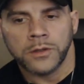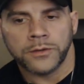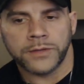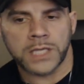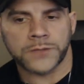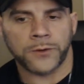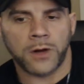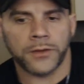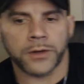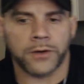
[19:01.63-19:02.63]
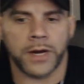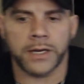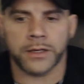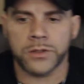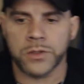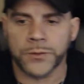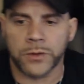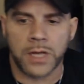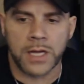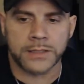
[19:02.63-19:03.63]
Thanks for all the great, useful
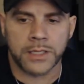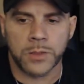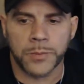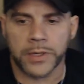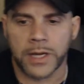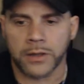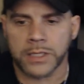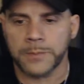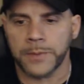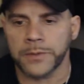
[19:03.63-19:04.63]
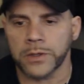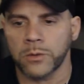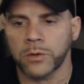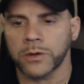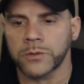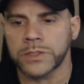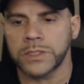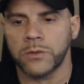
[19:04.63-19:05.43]
content you put out. Keep up the good work. We'll see you